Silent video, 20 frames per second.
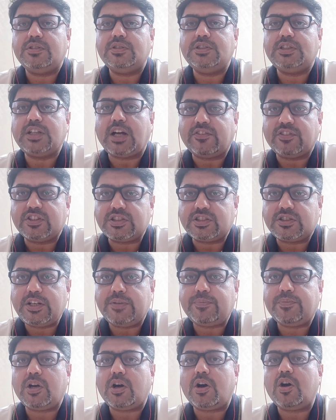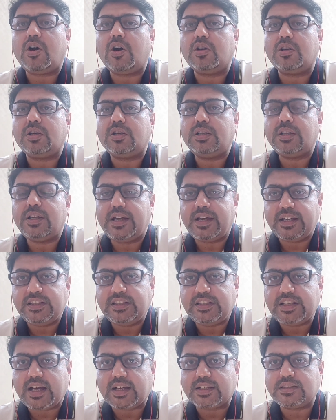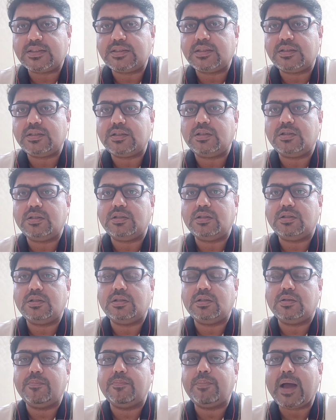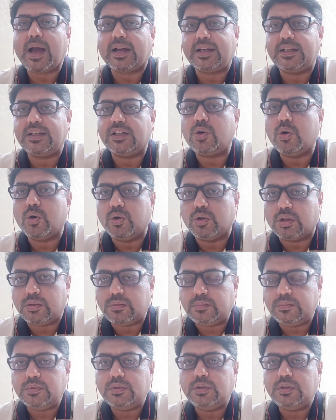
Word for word: JavaScript or Ajax backend code